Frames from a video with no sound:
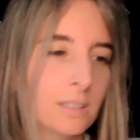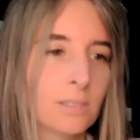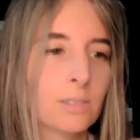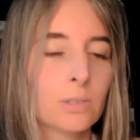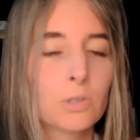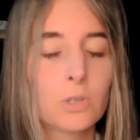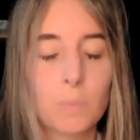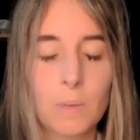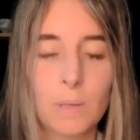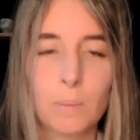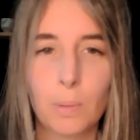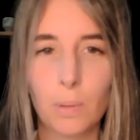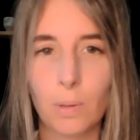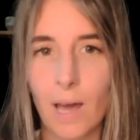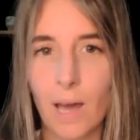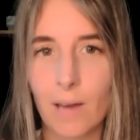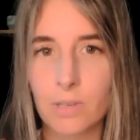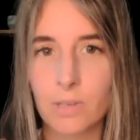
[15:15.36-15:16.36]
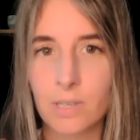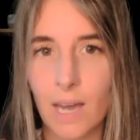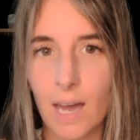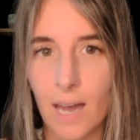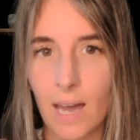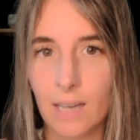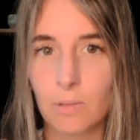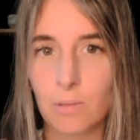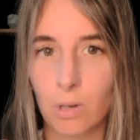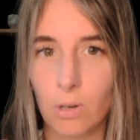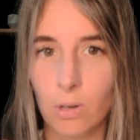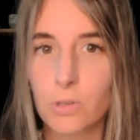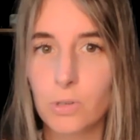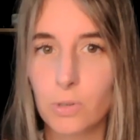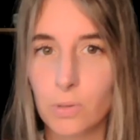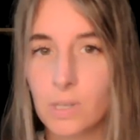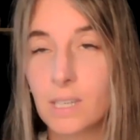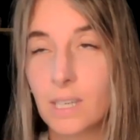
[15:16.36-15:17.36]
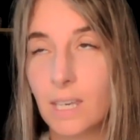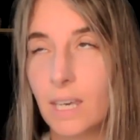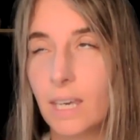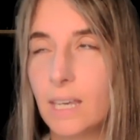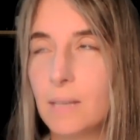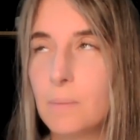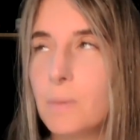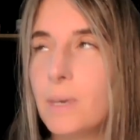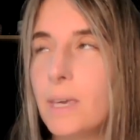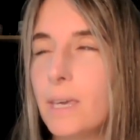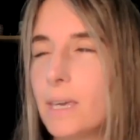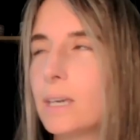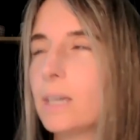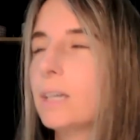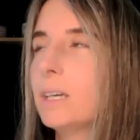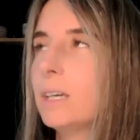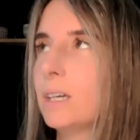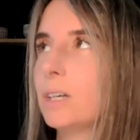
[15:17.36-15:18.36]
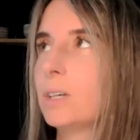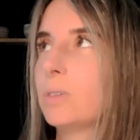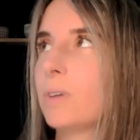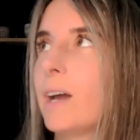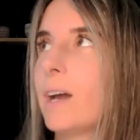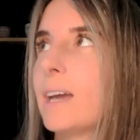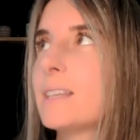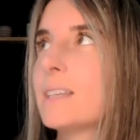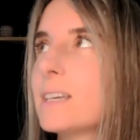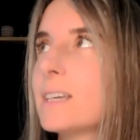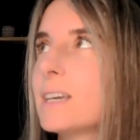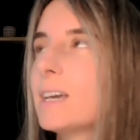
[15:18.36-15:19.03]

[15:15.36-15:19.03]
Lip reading: those people outside were also seeing in me, right?